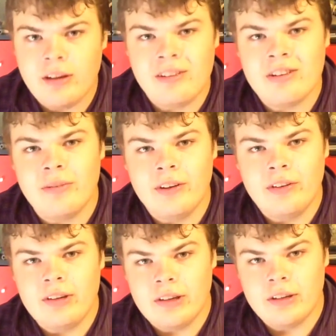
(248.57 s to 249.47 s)
customize
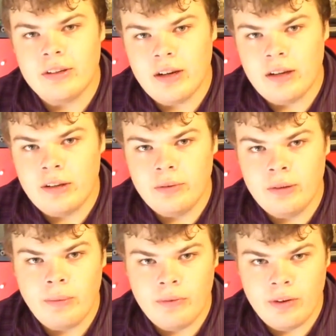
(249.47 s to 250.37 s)
your character how you
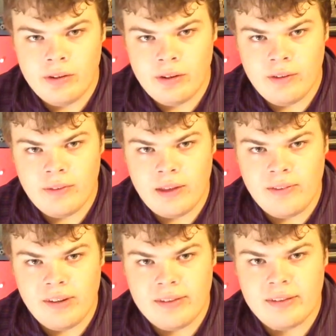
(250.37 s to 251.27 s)
want before you start off the game,
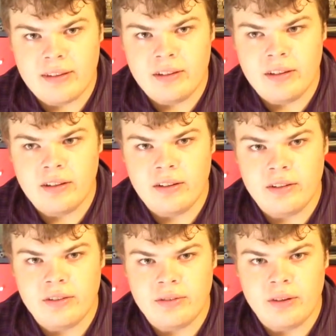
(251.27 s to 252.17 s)
like skin color,
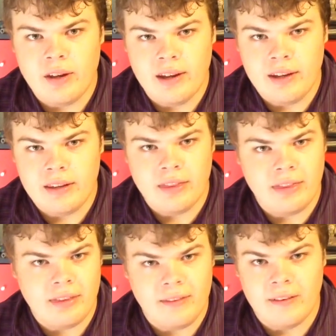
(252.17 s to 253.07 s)
type,
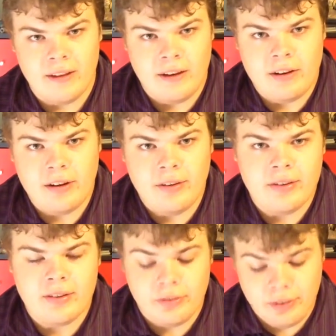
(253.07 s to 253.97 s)
hair color,
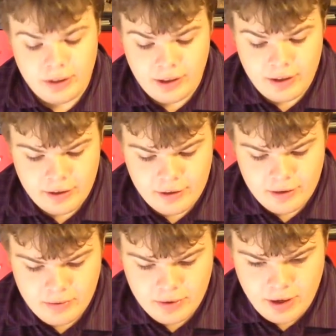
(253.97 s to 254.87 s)
stuff like that. It's
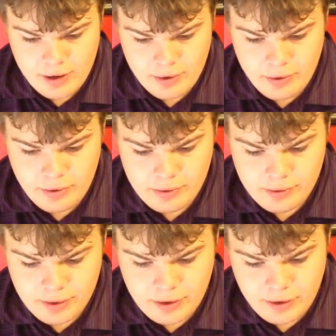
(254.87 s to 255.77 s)
kind of cool.
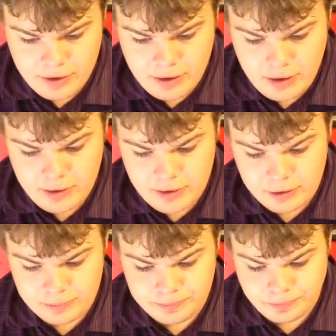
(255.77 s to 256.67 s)
I like that. Um,